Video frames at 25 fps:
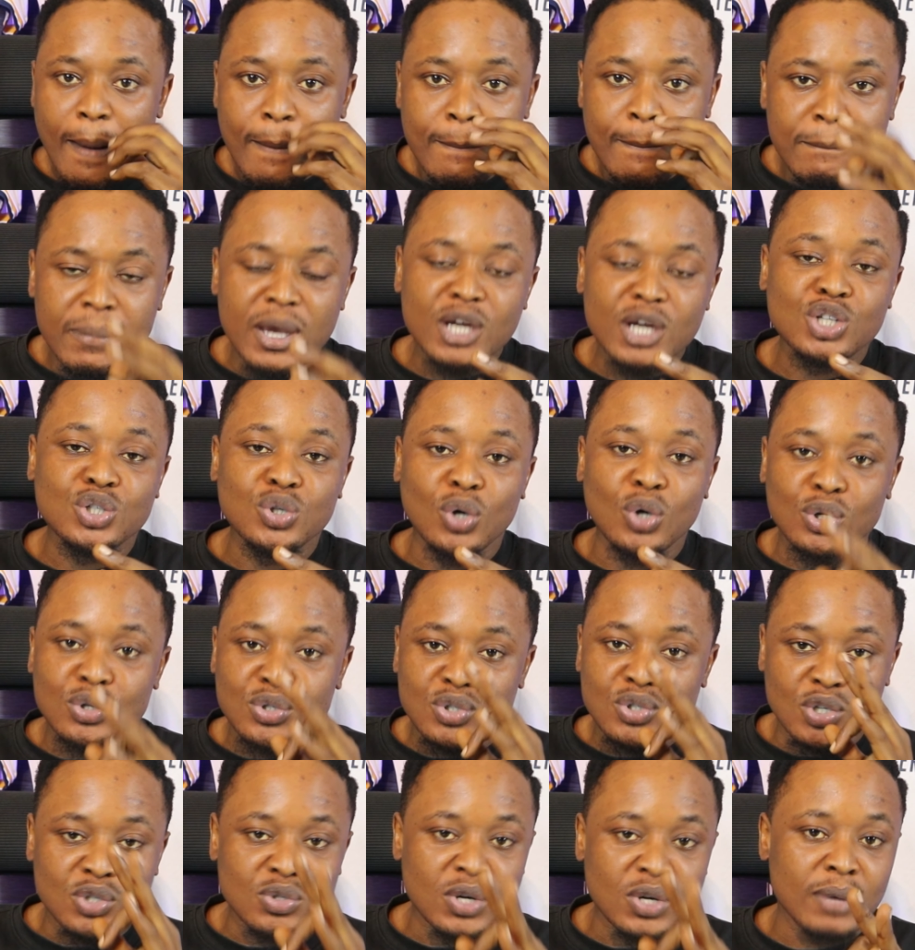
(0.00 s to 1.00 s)
Make sure you
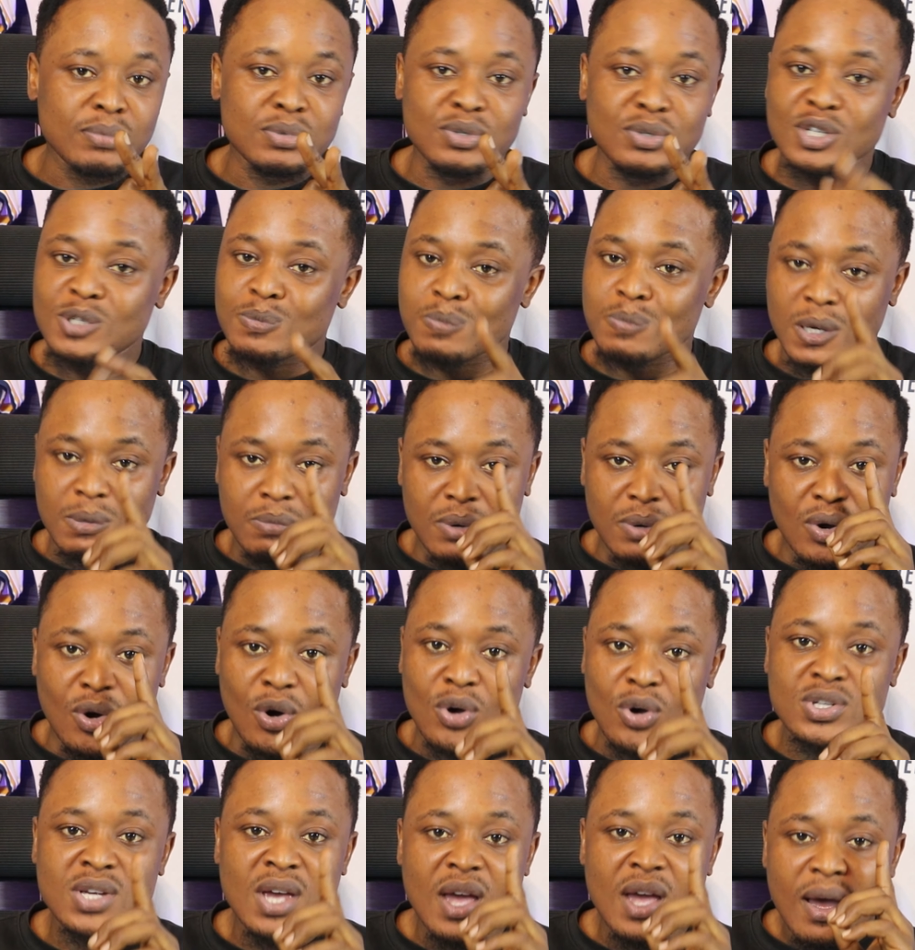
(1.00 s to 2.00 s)
subscribe to this page
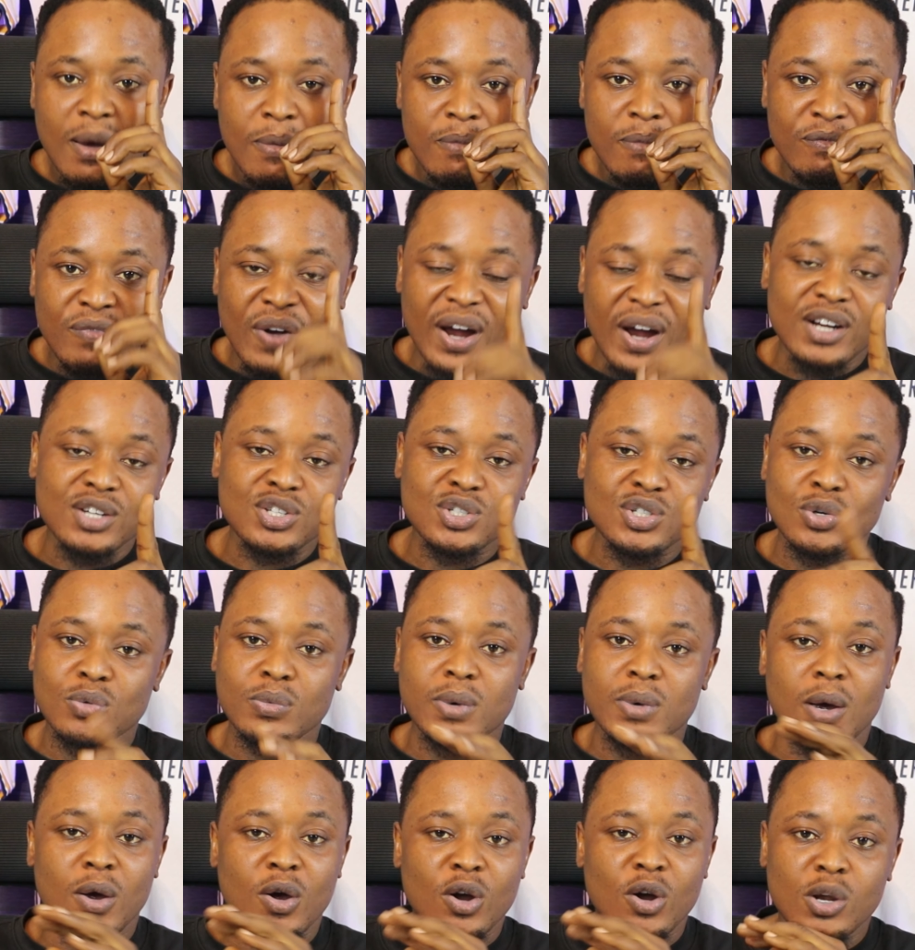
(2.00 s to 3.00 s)
because very soon we
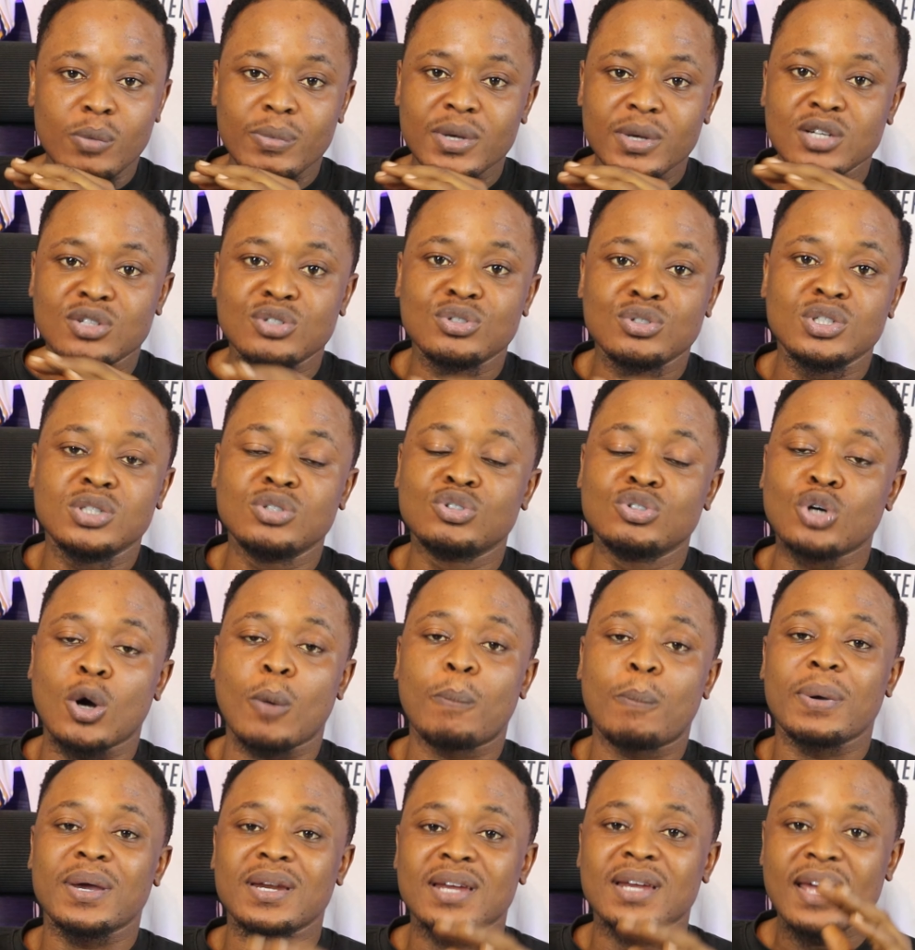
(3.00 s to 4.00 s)
are going to be
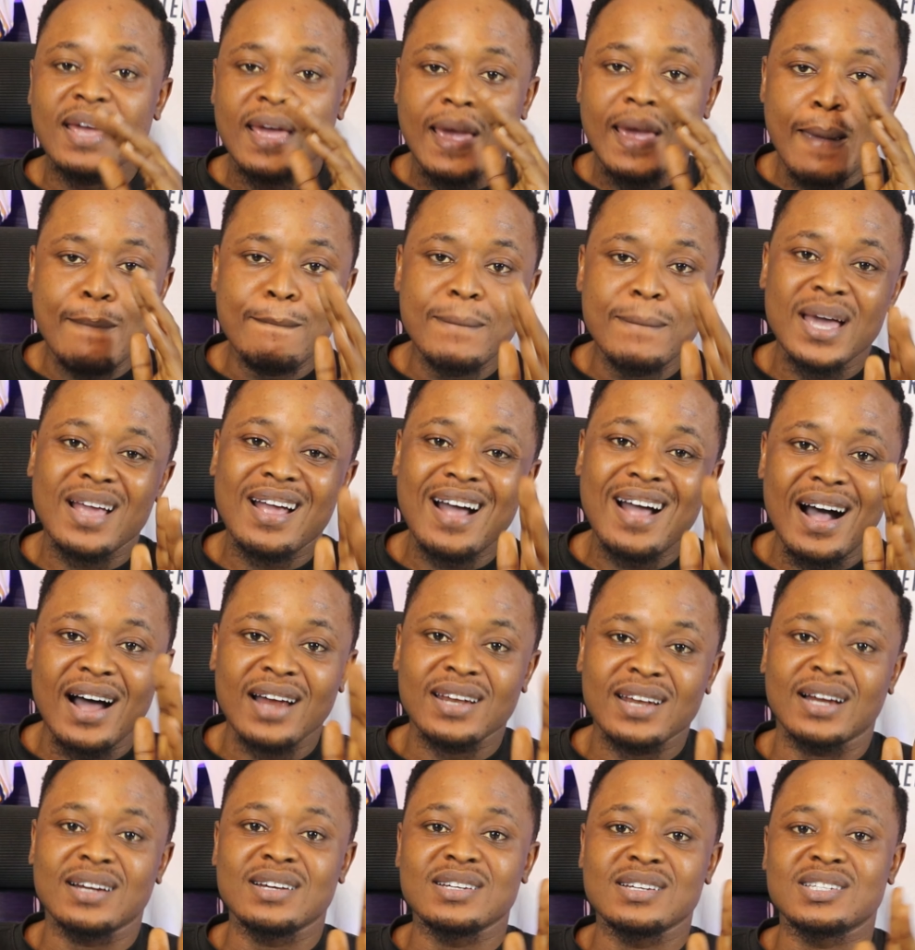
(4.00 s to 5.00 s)
dropping a mega
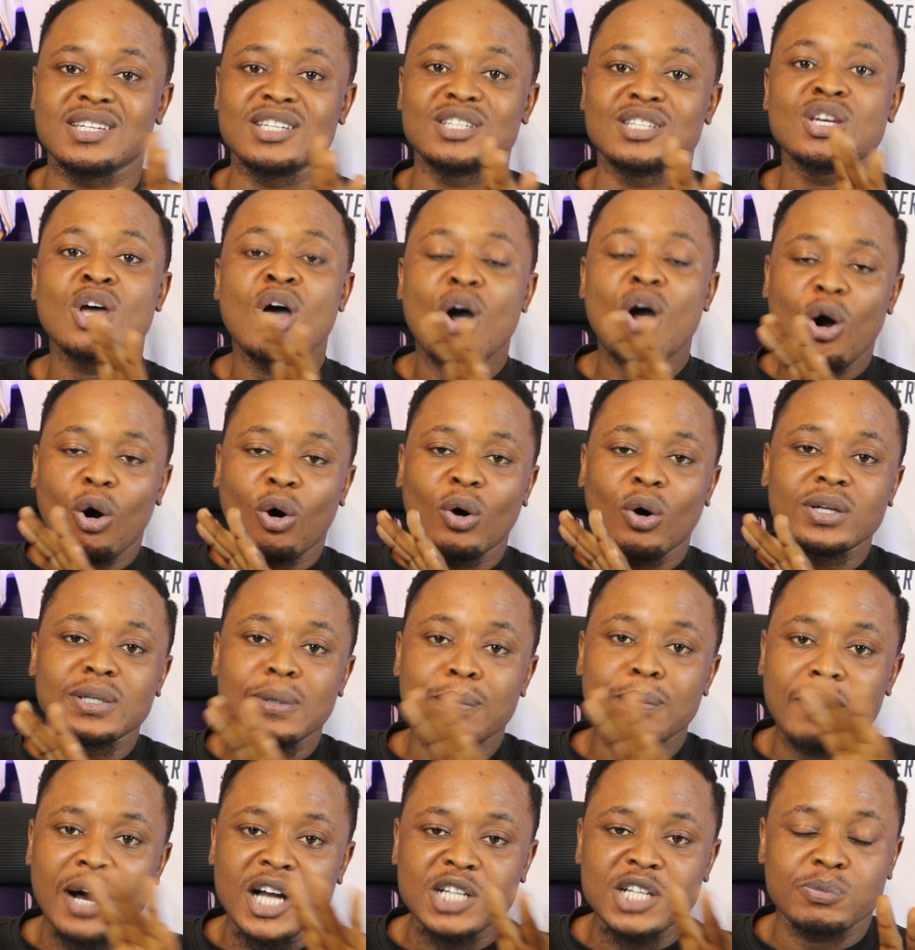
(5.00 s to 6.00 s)
analysis on the
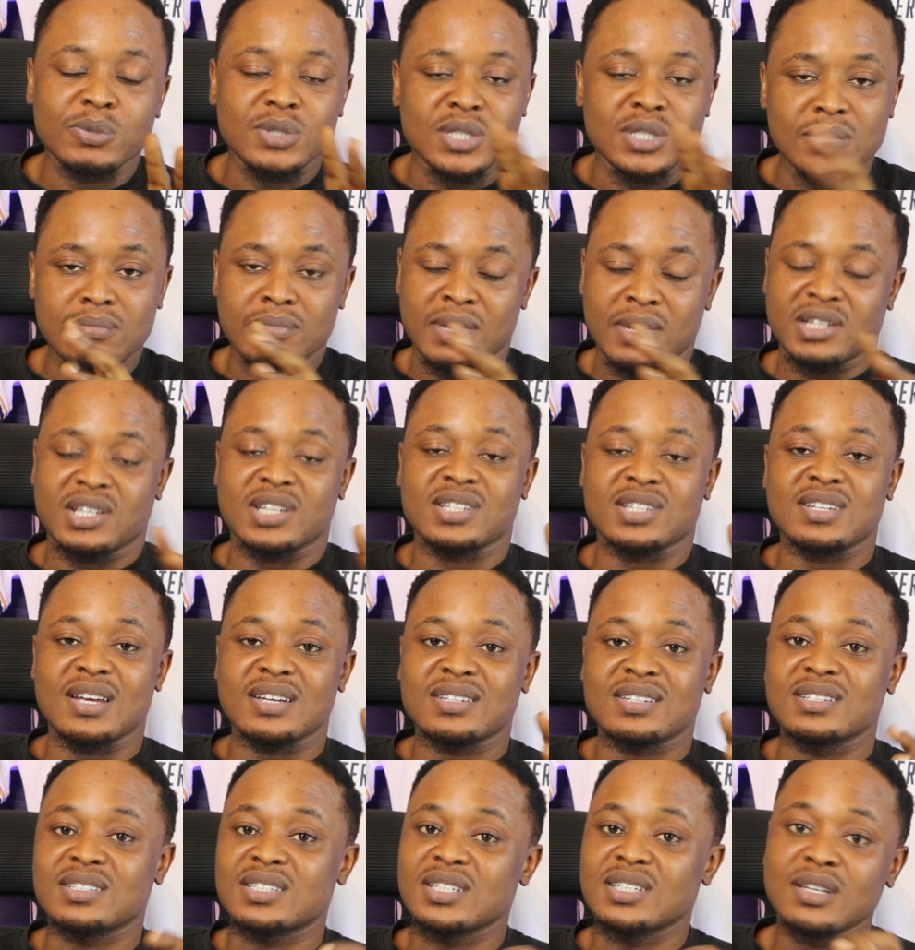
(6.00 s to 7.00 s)
match between Manchester
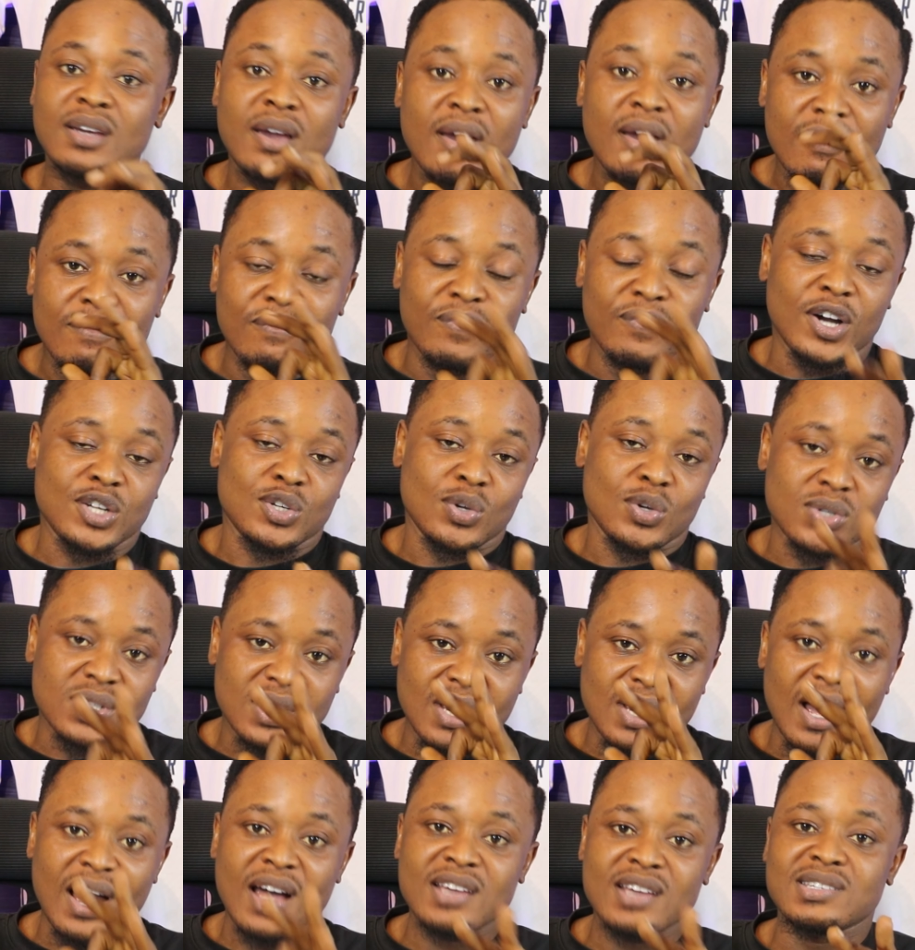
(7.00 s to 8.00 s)
City versus
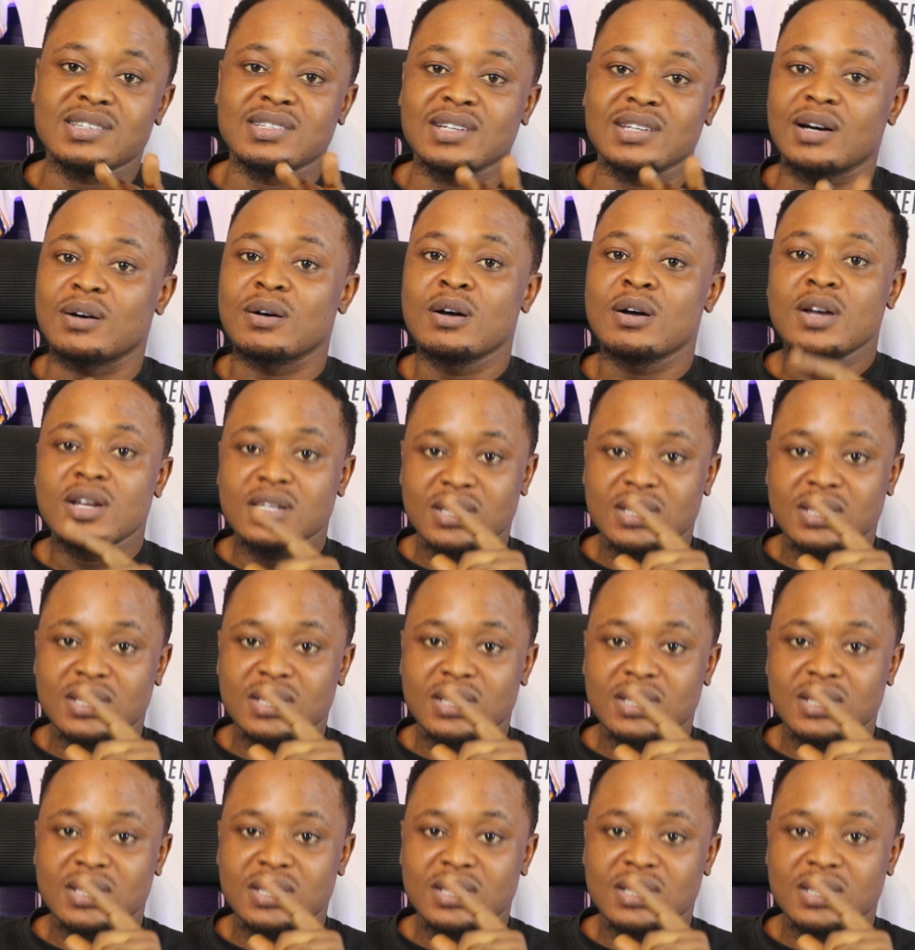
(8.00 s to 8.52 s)
Arsenal.